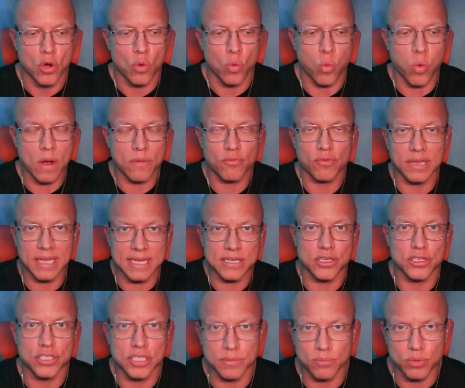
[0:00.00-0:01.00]
What
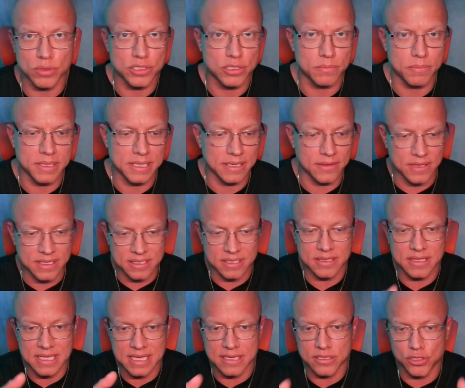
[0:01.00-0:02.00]
relationship would you be in? These
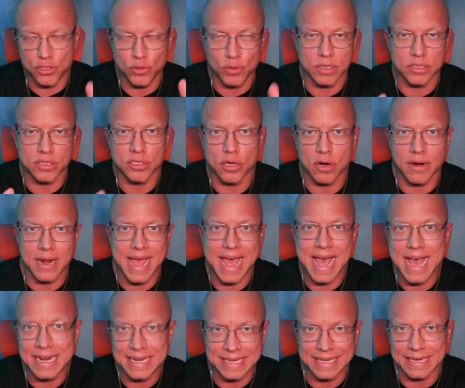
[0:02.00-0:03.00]
things you can start
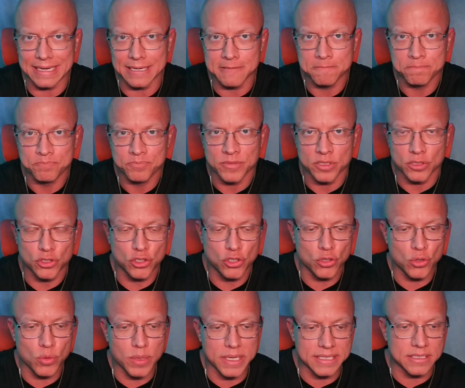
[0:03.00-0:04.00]
adding
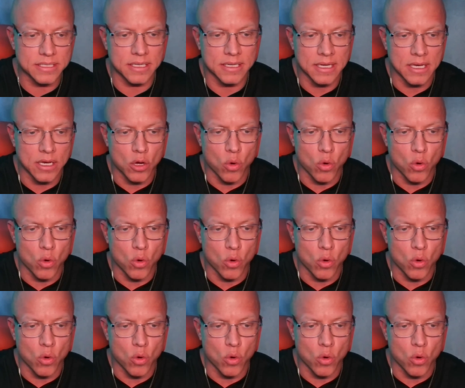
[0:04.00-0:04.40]
to it.